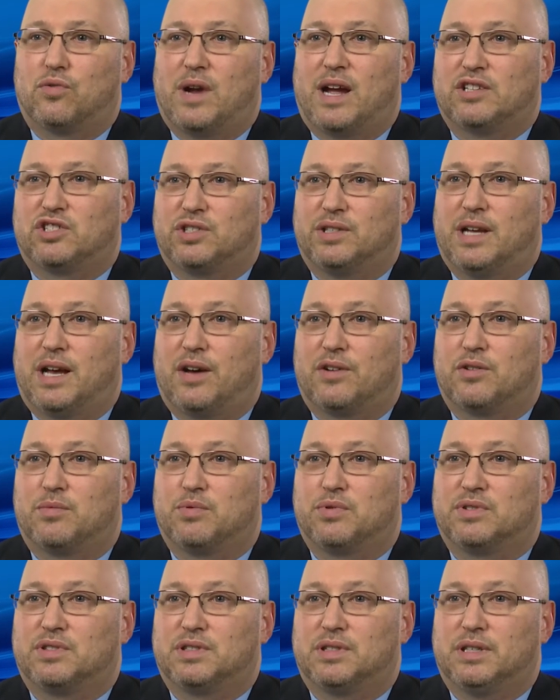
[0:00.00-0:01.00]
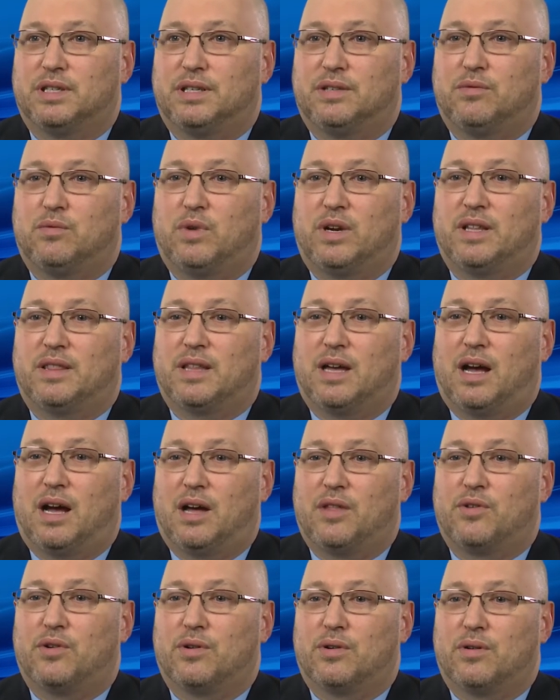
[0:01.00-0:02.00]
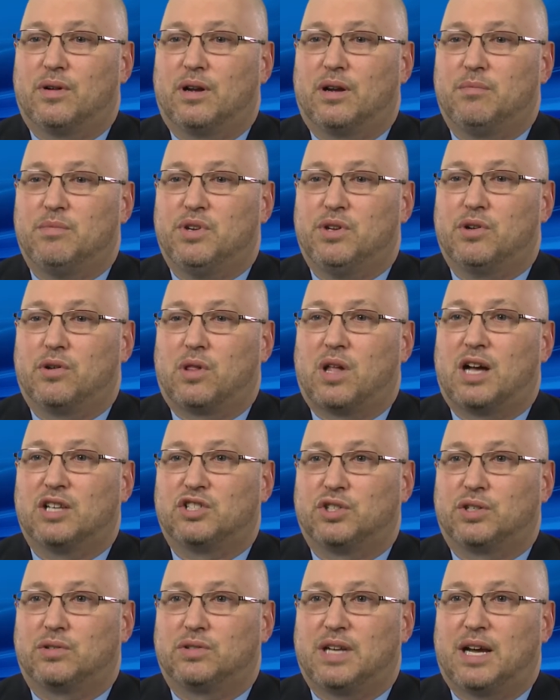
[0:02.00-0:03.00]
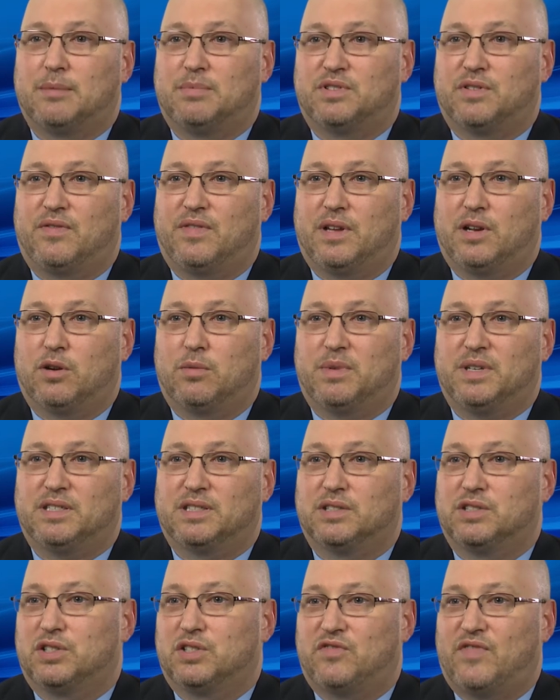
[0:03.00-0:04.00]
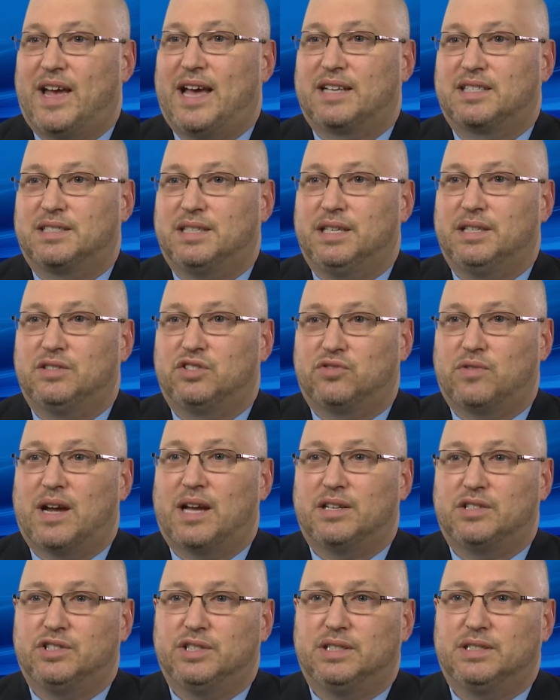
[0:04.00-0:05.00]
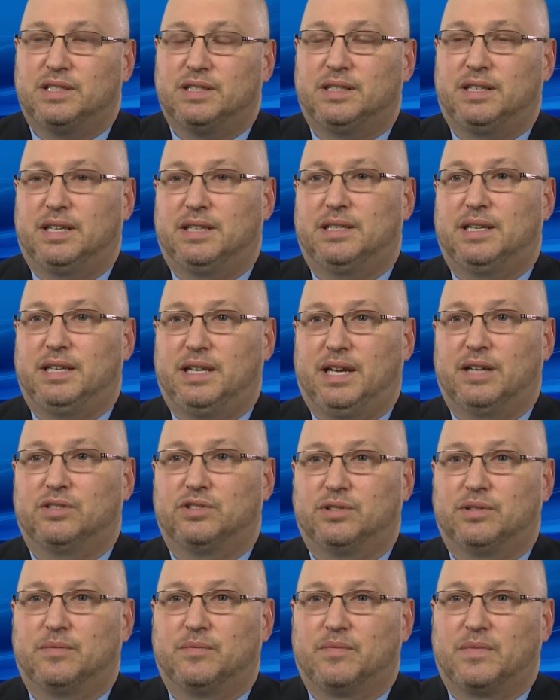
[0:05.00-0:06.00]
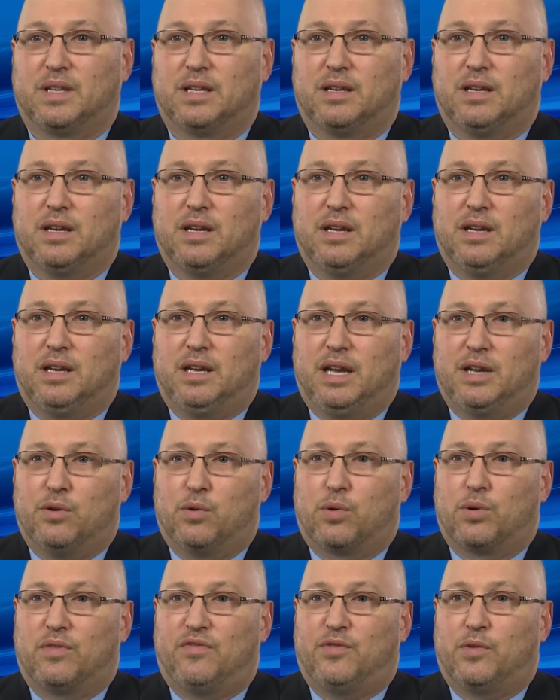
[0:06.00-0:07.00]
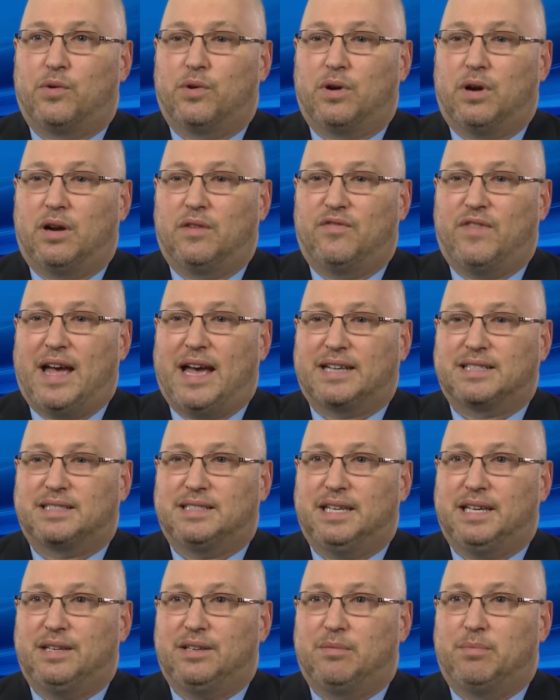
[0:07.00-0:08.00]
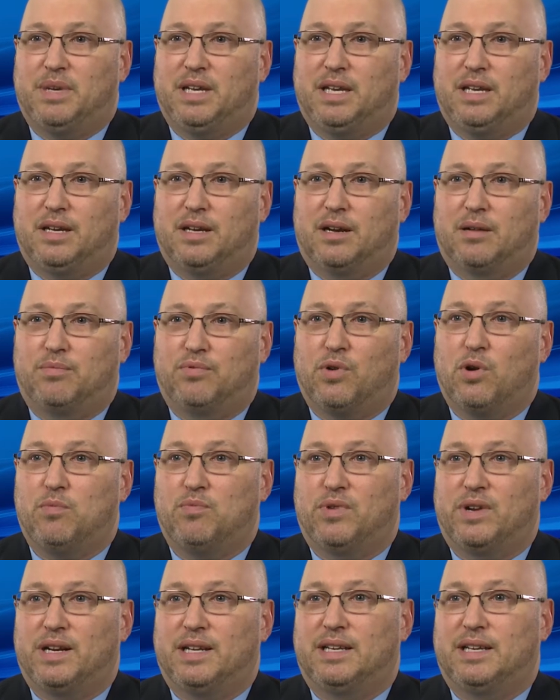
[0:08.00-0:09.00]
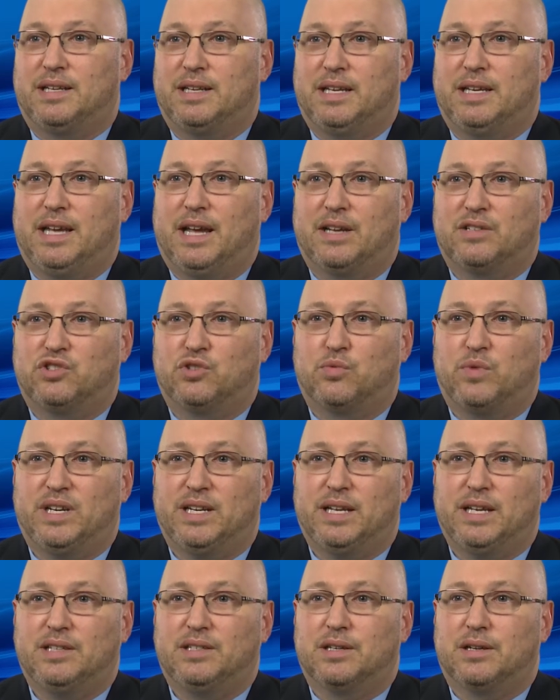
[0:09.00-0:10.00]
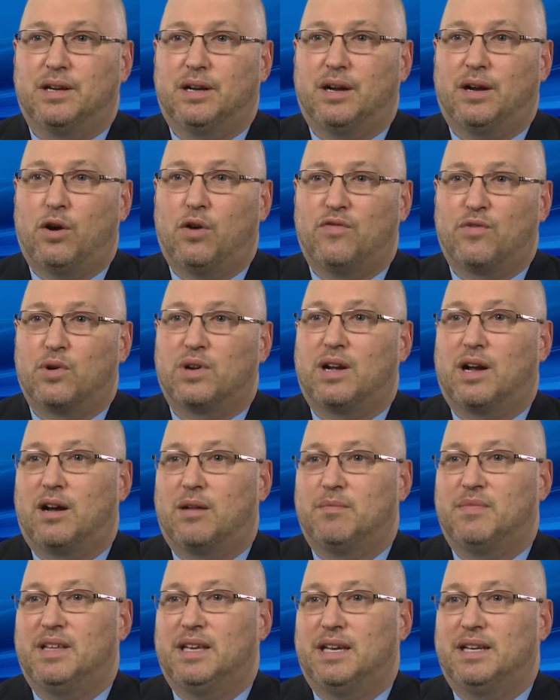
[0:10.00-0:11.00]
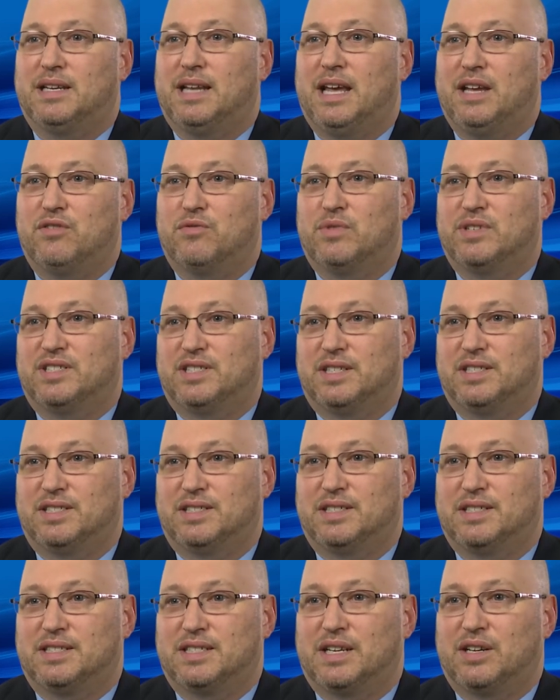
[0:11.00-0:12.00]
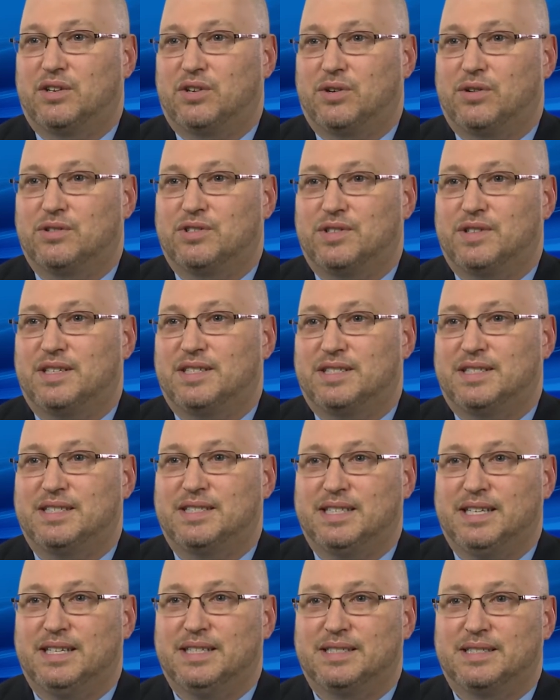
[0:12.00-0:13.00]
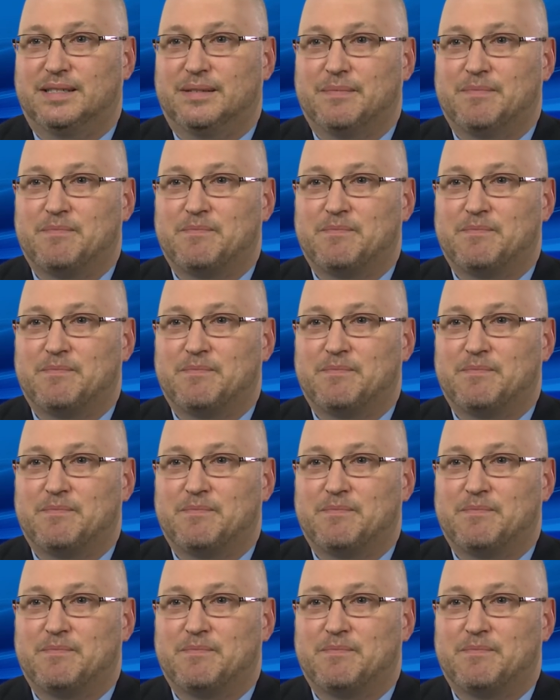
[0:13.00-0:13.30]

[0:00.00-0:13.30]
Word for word: rationale to proceed with other immunological types of therapy, such as vaccine strategies in kidney cancer. In order for a vaccine to be appropriate in kidney cancer, we need to overcome the innate resistance that occurs in this disease.